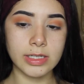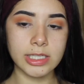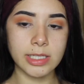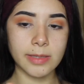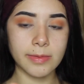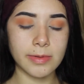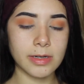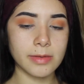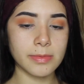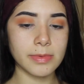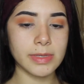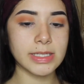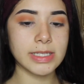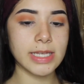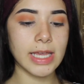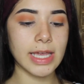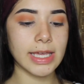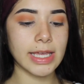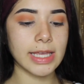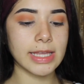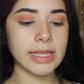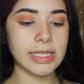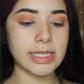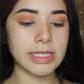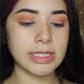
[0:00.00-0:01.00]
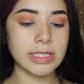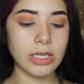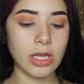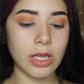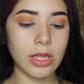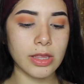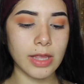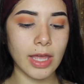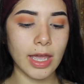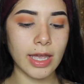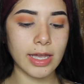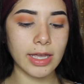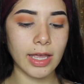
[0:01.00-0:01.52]
I'm going to be taking this
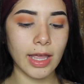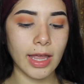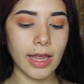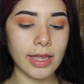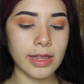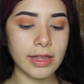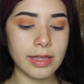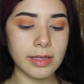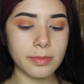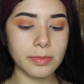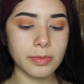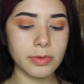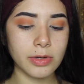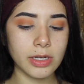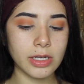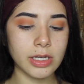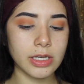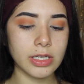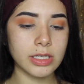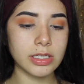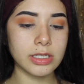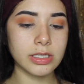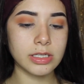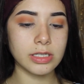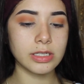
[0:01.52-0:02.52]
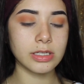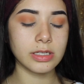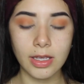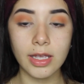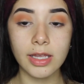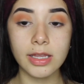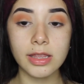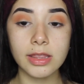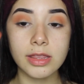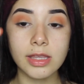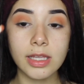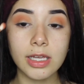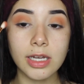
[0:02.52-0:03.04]
on that Kylie brush.
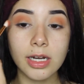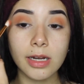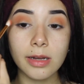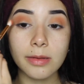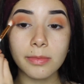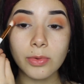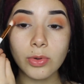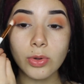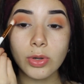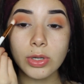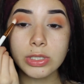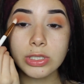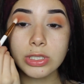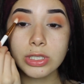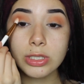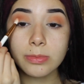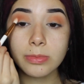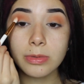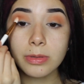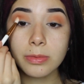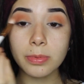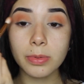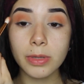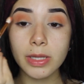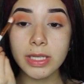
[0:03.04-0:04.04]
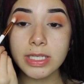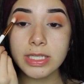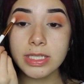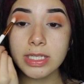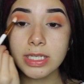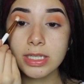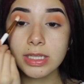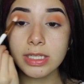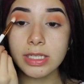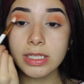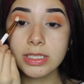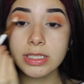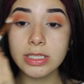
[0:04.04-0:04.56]
Then I'm going to be
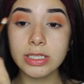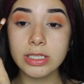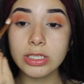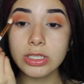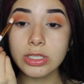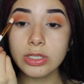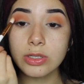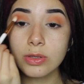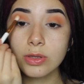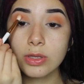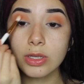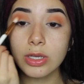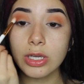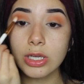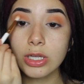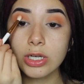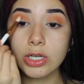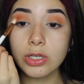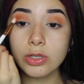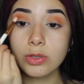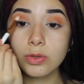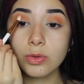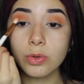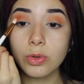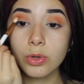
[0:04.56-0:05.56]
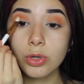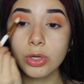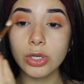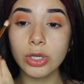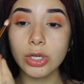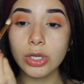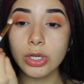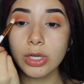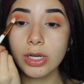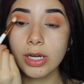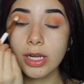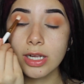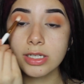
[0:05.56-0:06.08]
placing this into the inner
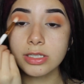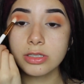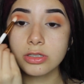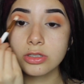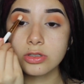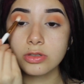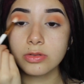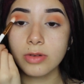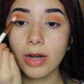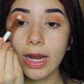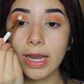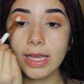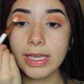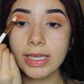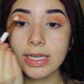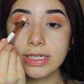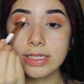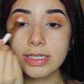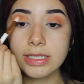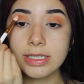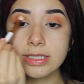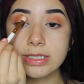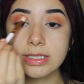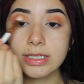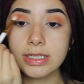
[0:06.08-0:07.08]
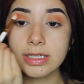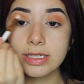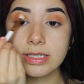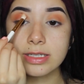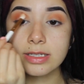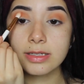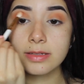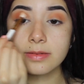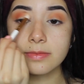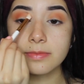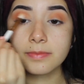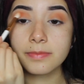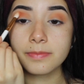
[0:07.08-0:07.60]
corner and dragging it
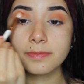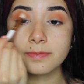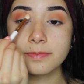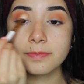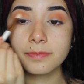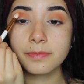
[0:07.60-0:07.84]
in.